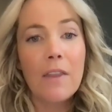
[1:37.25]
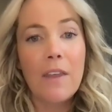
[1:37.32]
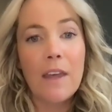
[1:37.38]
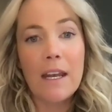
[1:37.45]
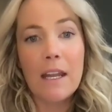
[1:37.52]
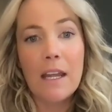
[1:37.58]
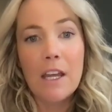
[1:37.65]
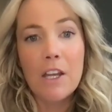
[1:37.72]

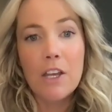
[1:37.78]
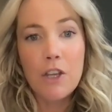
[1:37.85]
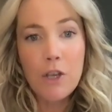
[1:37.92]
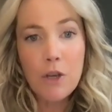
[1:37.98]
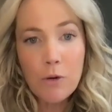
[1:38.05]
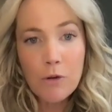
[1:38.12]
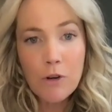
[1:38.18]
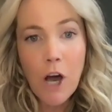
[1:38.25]
that
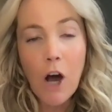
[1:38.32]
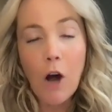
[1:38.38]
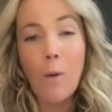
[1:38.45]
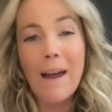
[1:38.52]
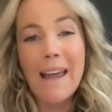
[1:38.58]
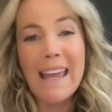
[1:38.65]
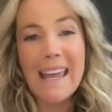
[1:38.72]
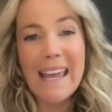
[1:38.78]
you
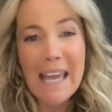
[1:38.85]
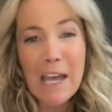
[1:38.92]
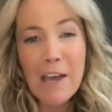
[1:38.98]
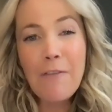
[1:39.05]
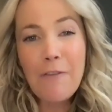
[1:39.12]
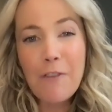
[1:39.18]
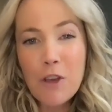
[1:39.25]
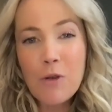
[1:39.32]
know
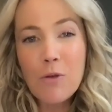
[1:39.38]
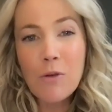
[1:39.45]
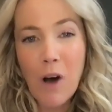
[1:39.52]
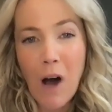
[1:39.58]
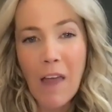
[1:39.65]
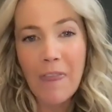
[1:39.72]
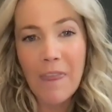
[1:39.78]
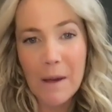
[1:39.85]
if you
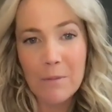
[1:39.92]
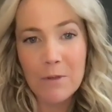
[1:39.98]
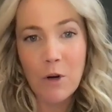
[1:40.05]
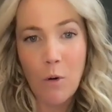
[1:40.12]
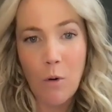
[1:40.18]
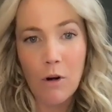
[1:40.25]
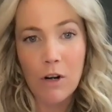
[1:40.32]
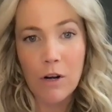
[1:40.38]
got them
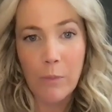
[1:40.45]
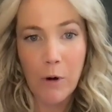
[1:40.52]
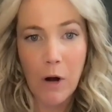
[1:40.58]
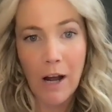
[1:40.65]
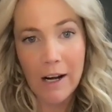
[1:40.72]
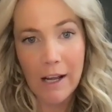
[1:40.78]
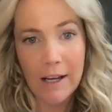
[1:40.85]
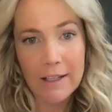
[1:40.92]
to order
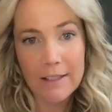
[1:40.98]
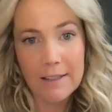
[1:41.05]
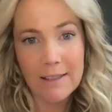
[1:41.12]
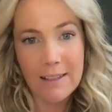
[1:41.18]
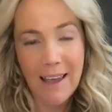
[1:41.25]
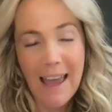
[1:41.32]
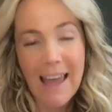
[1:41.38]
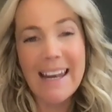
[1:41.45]

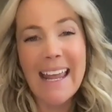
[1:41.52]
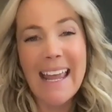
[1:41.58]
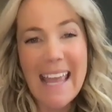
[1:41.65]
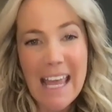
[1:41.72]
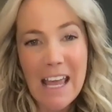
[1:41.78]
products and